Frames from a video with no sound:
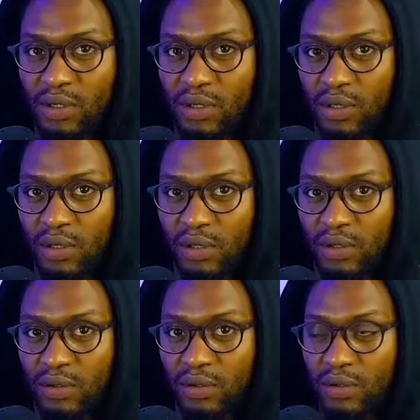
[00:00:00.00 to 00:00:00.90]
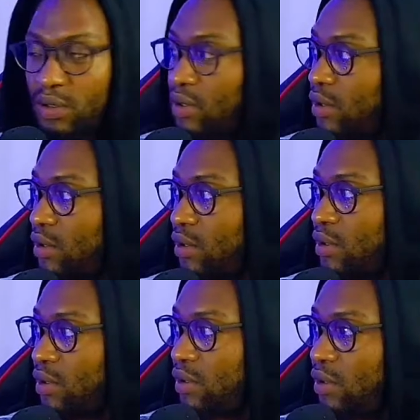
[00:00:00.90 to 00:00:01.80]
You know.
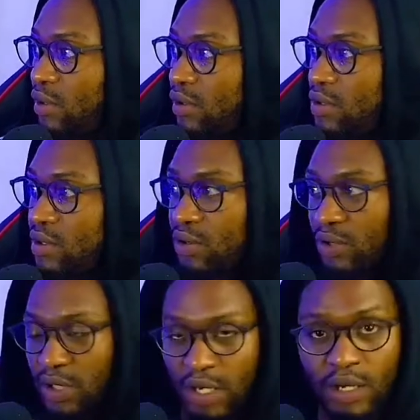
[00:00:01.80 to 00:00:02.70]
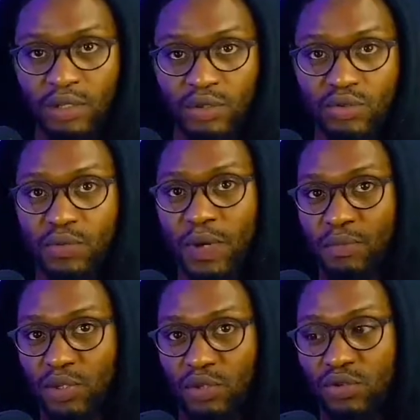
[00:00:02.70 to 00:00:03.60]
So yeah, YouTube can
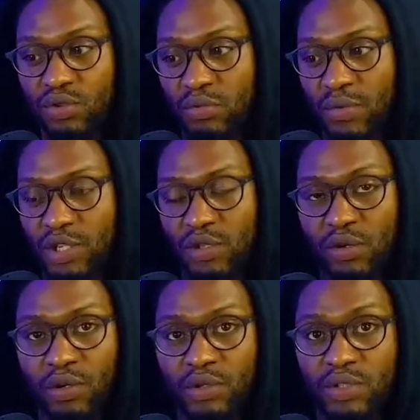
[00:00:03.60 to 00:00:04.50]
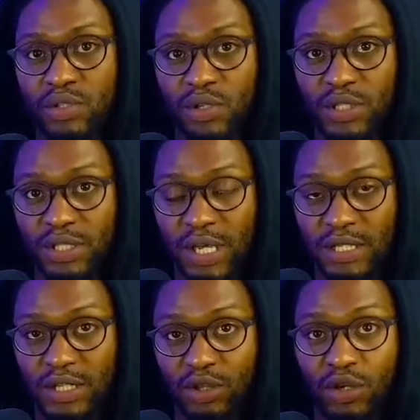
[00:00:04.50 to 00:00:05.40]
be used to measure
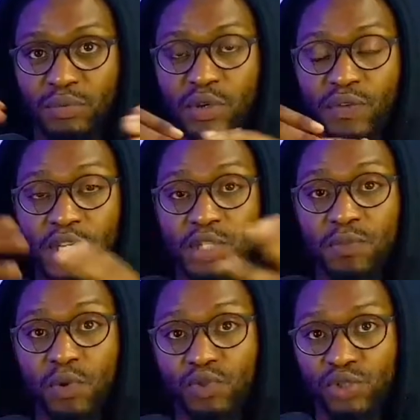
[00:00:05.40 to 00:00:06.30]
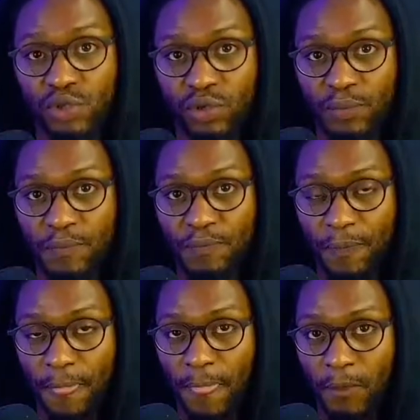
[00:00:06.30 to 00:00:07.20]
success in terms of exposure,
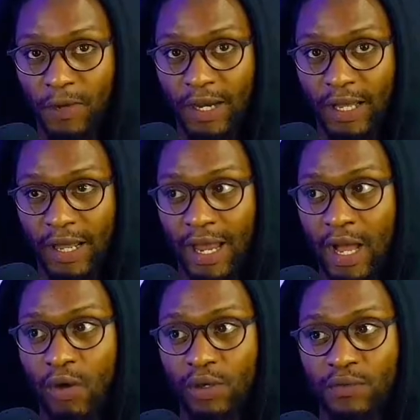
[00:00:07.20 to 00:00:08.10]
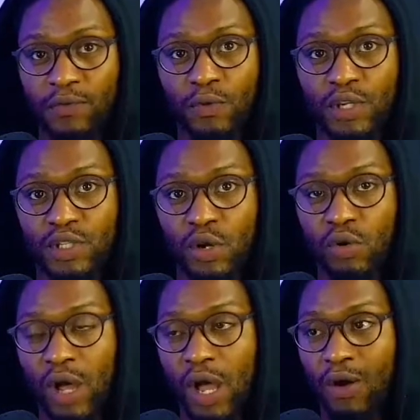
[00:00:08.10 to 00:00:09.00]
all right, and how influential
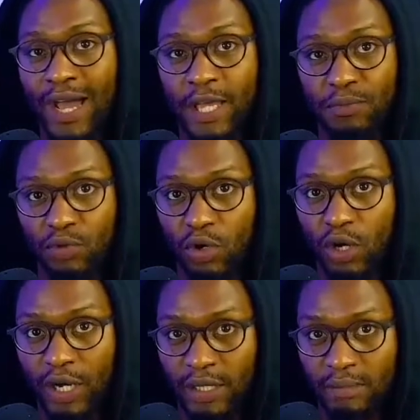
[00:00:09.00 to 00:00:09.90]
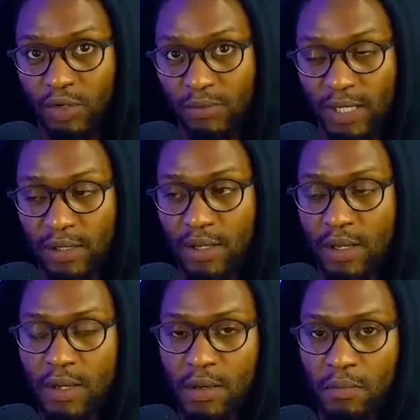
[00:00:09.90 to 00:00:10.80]
or how hype you are at the moment,
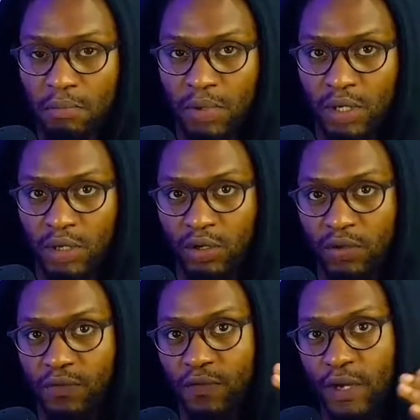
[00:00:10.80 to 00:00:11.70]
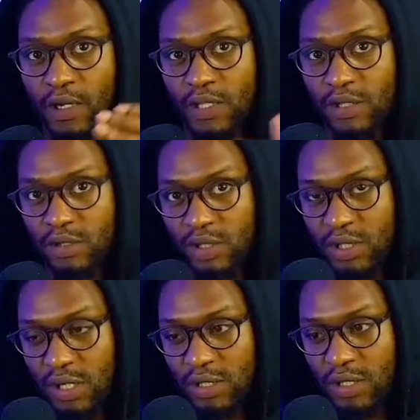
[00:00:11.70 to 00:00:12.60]
but not financial success.